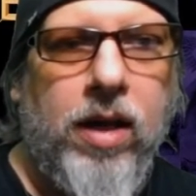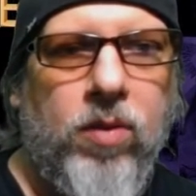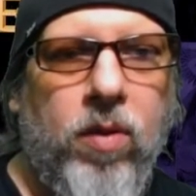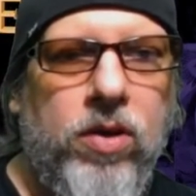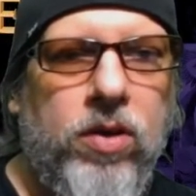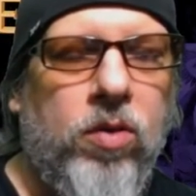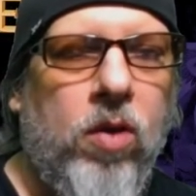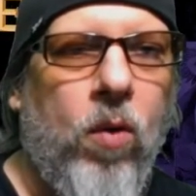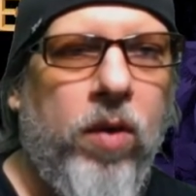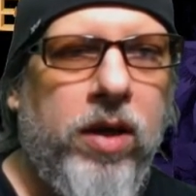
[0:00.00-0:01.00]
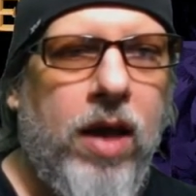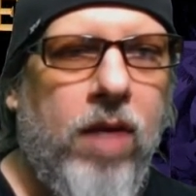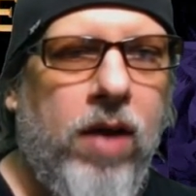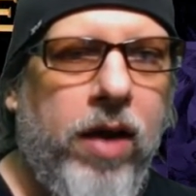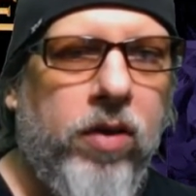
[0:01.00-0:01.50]
That's why you should always
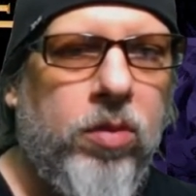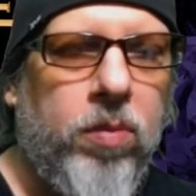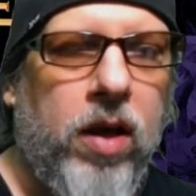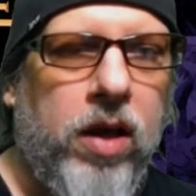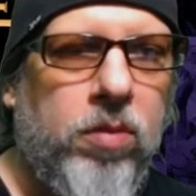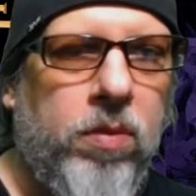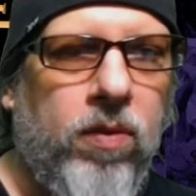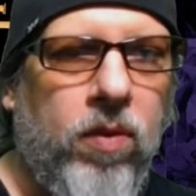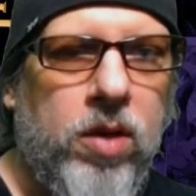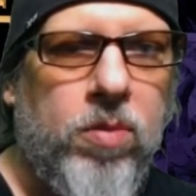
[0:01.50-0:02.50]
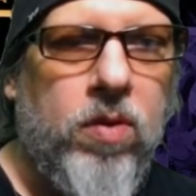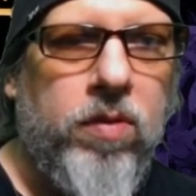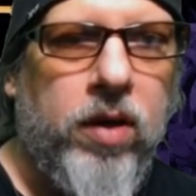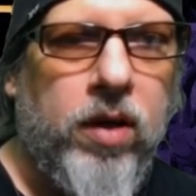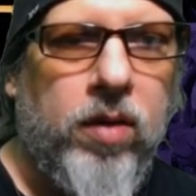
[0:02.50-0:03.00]
have a house blessed before you
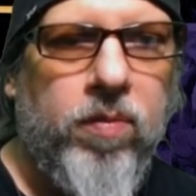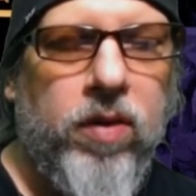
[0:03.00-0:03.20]
move in,